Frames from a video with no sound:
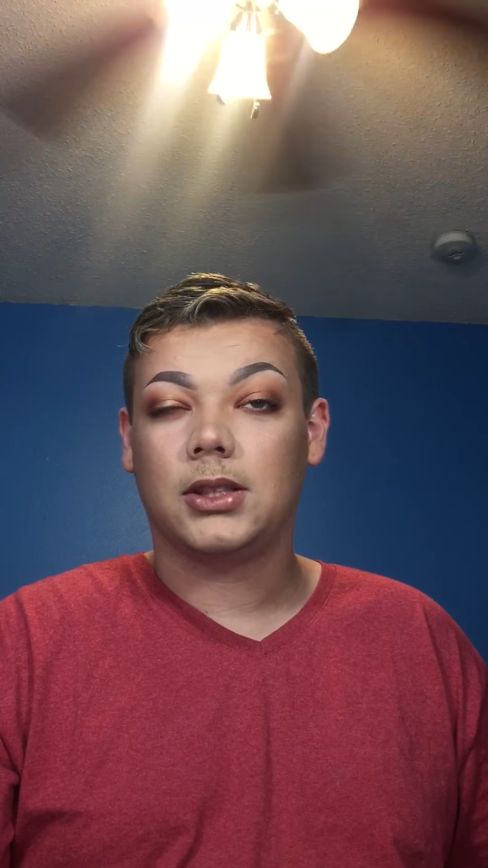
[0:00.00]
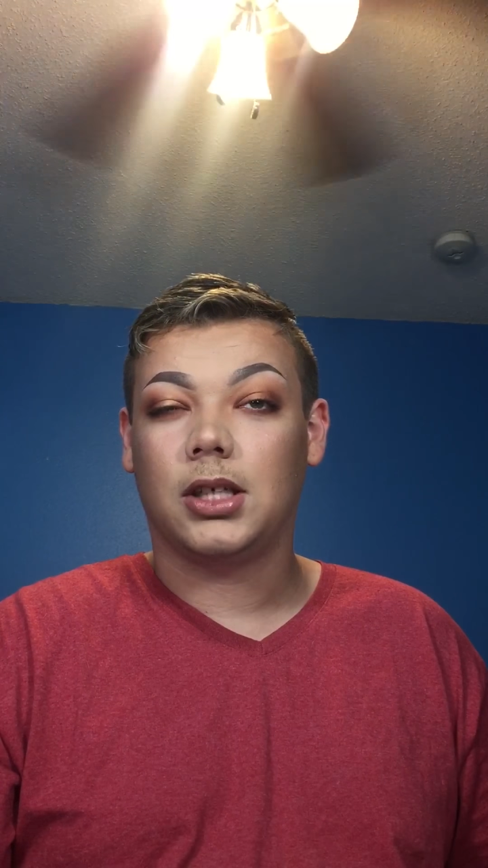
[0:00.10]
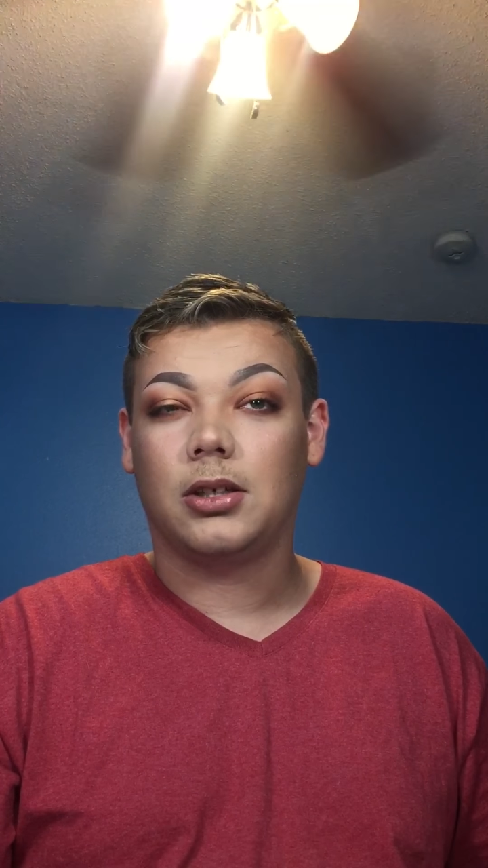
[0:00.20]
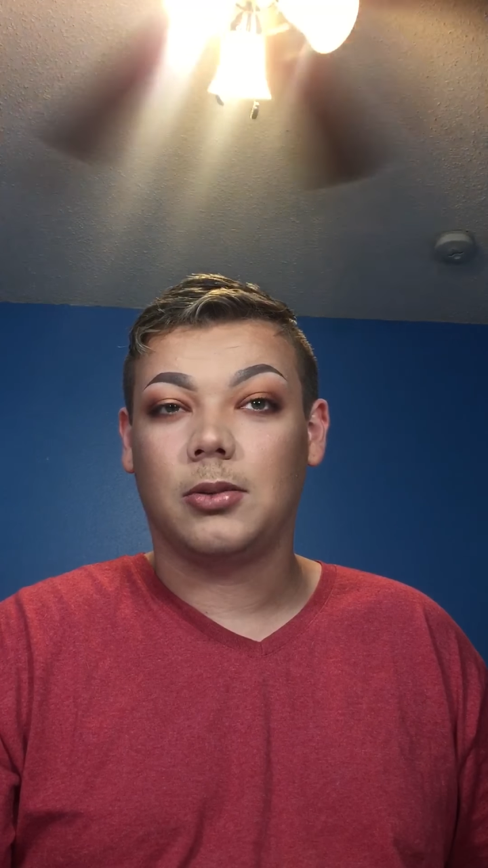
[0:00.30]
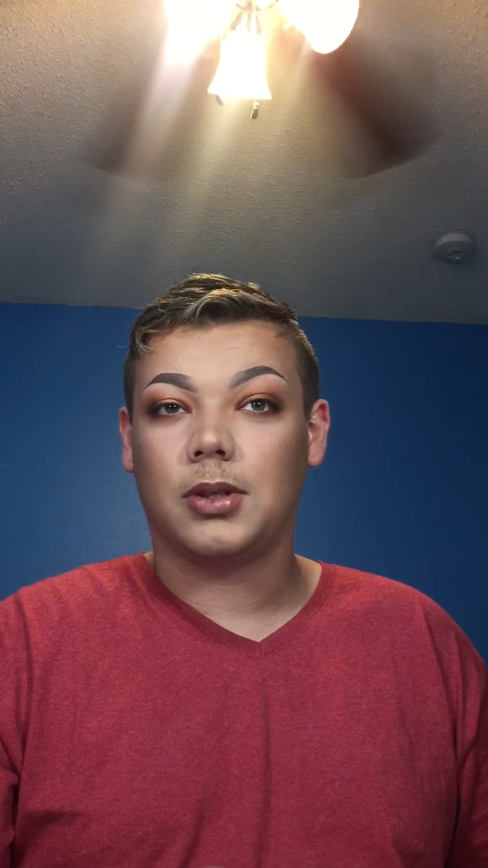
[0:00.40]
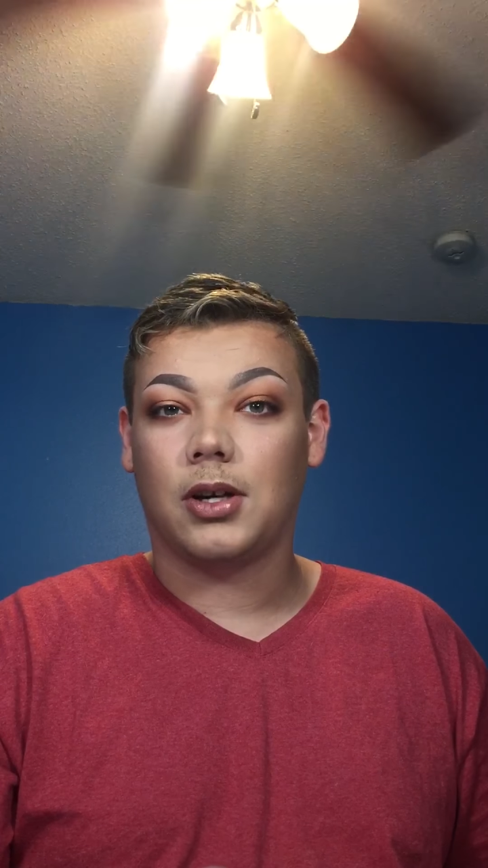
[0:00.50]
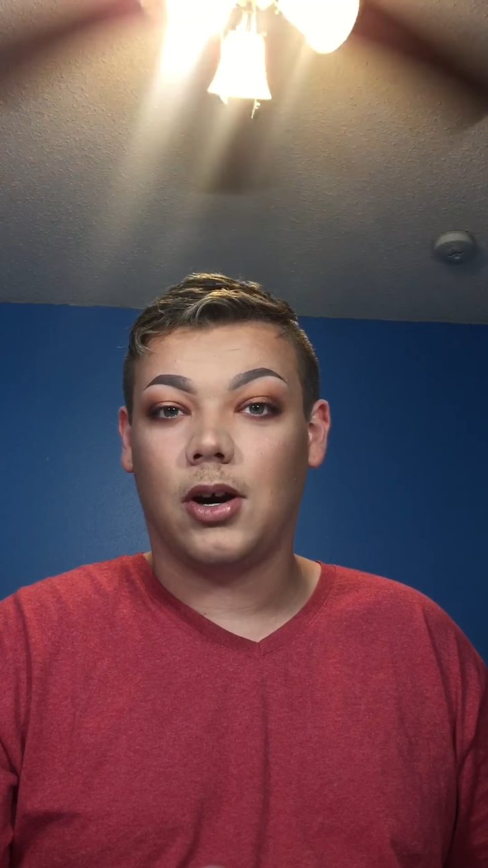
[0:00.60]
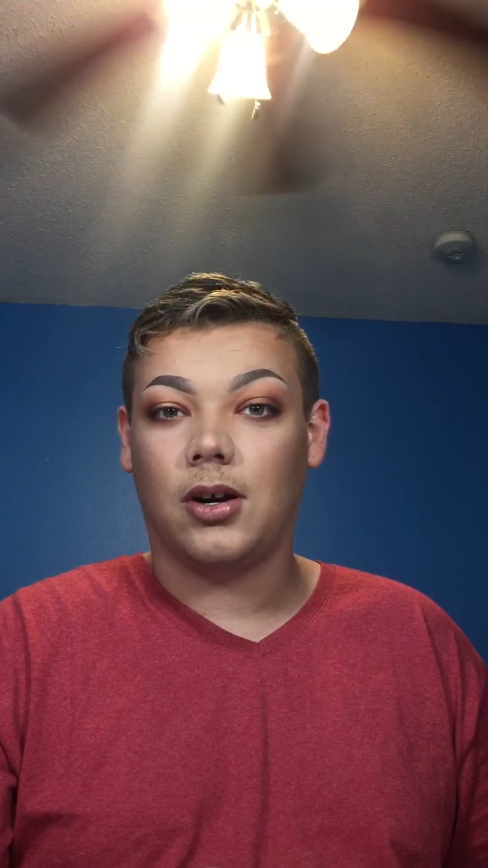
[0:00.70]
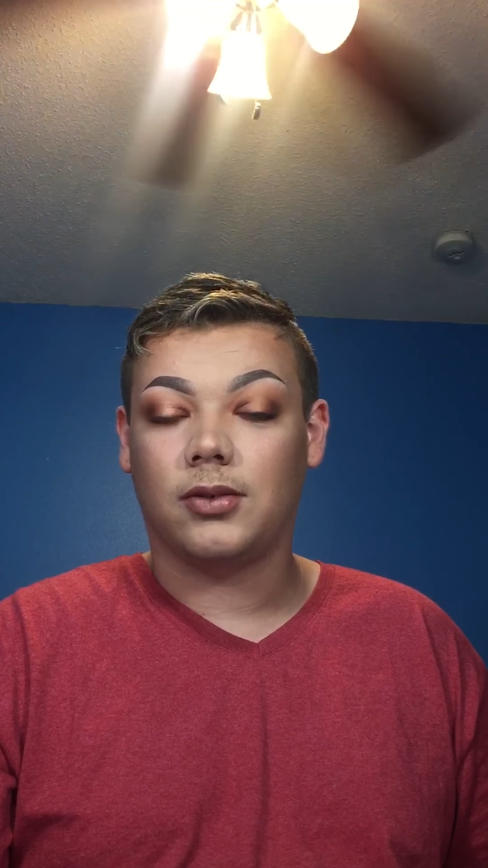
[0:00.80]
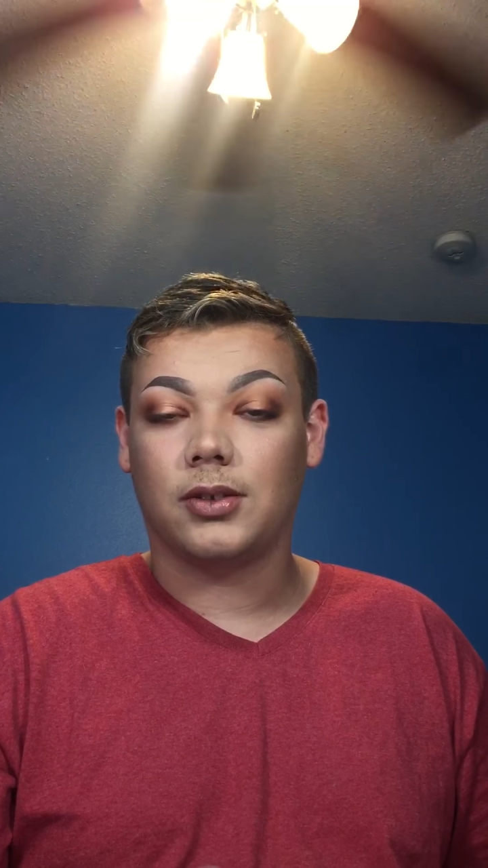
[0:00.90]
childhood was
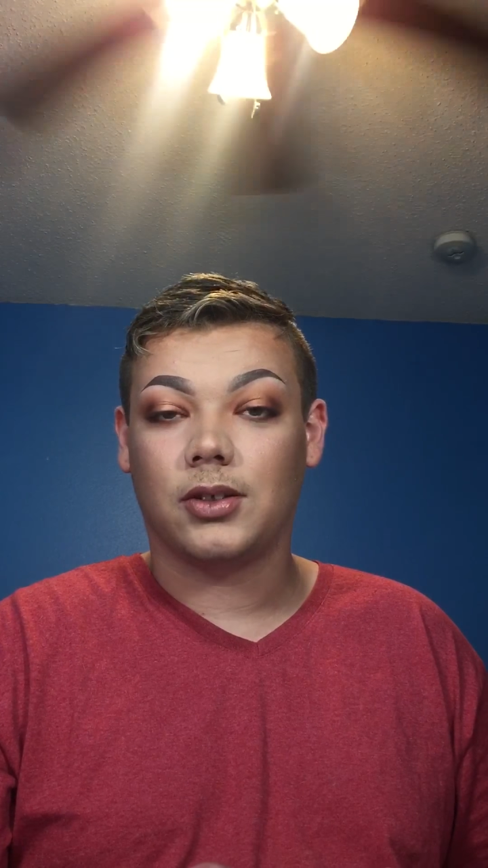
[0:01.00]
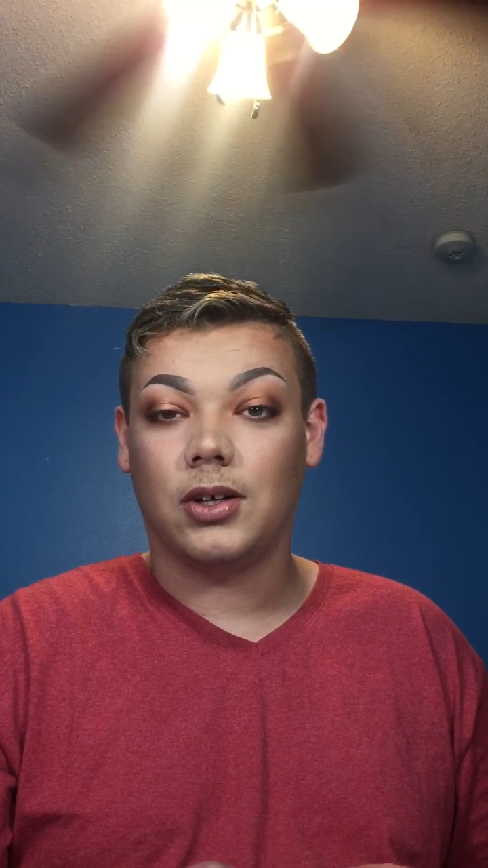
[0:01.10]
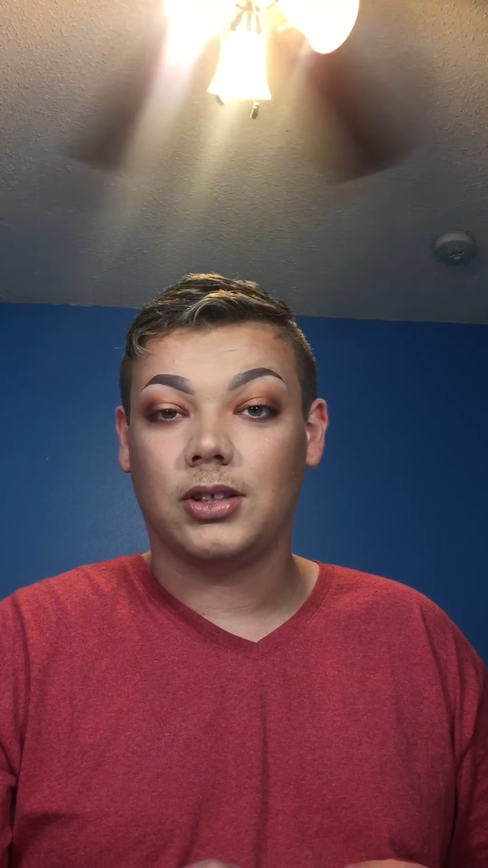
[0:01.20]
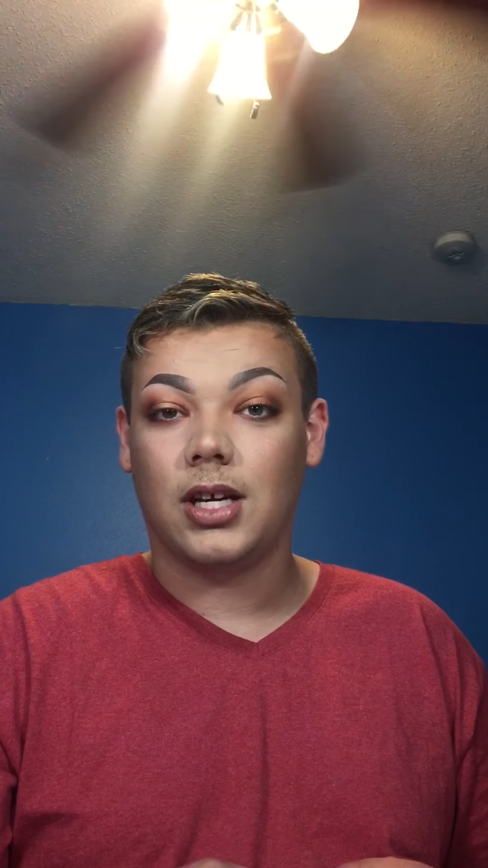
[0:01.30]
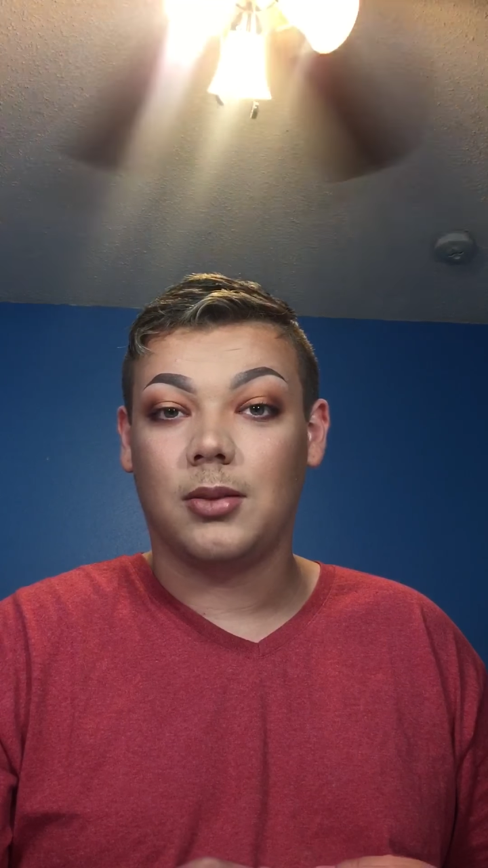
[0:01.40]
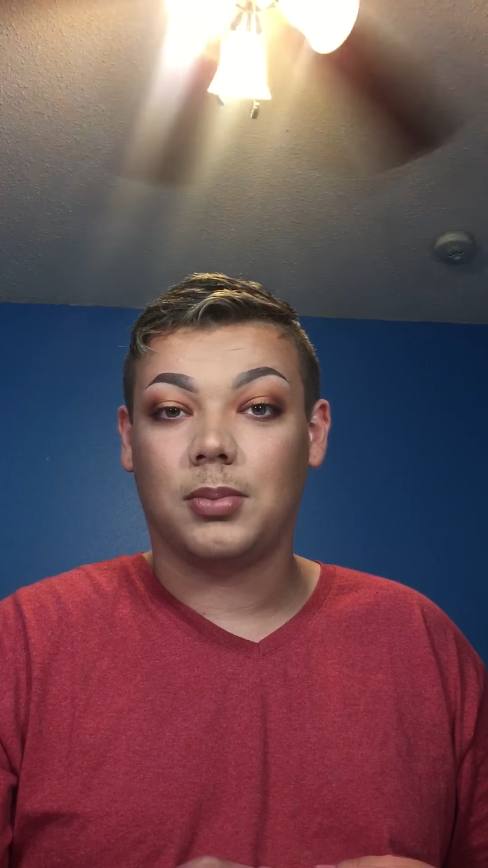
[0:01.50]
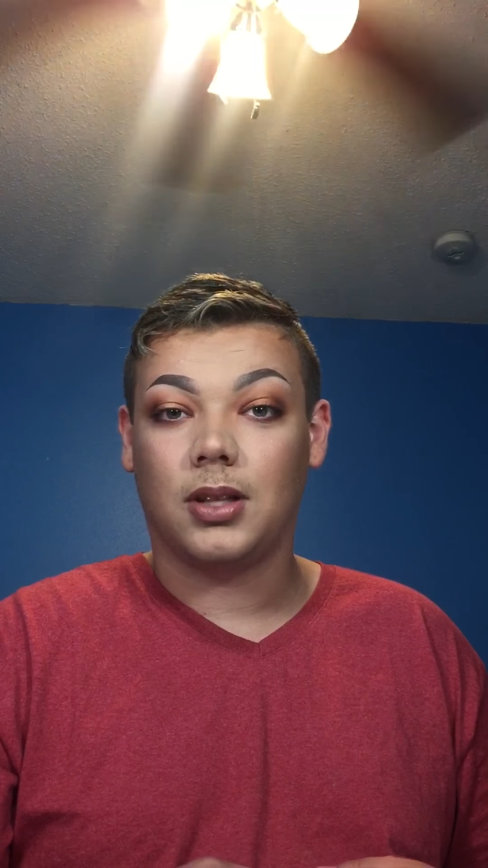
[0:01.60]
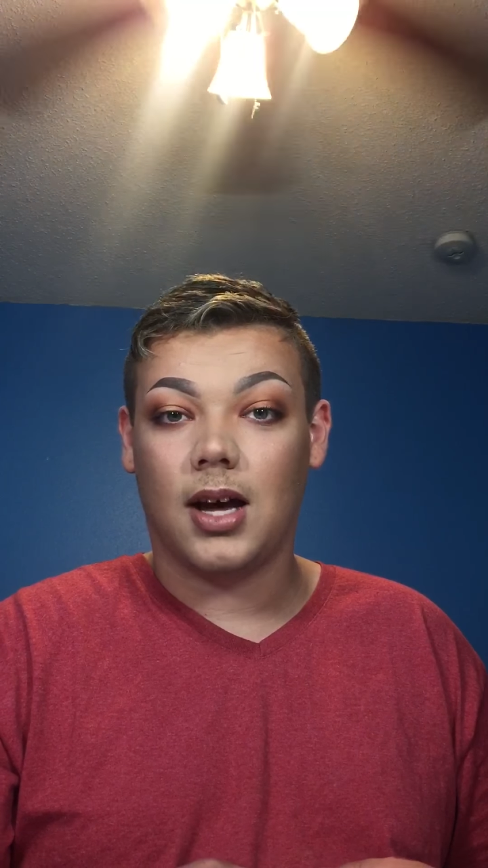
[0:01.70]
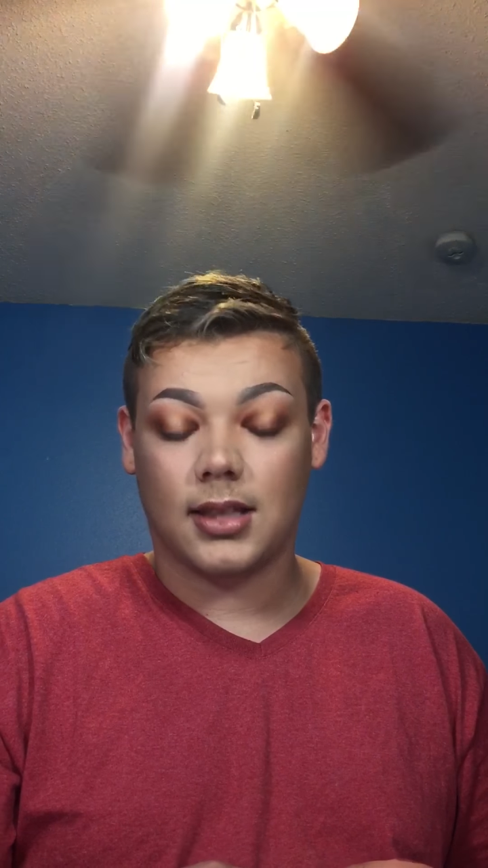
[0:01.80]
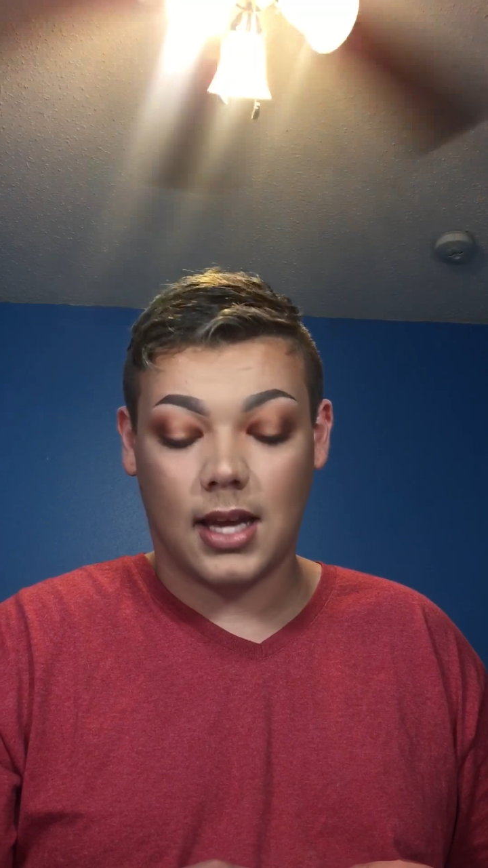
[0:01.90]
awful, so I try to block